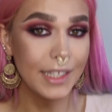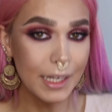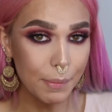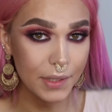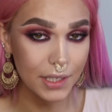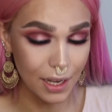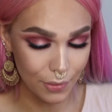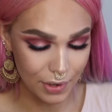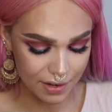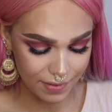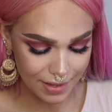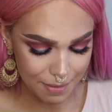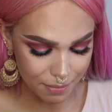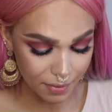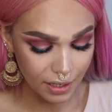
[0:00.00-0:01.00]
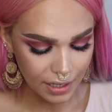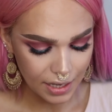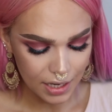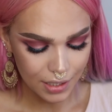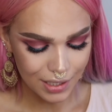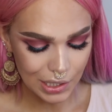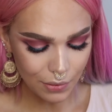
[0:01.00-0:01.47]
dibs on one of them.
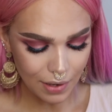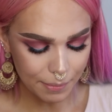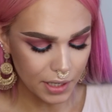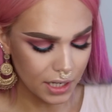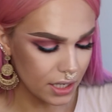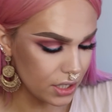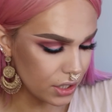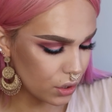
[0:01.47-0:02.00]
So I'm gonna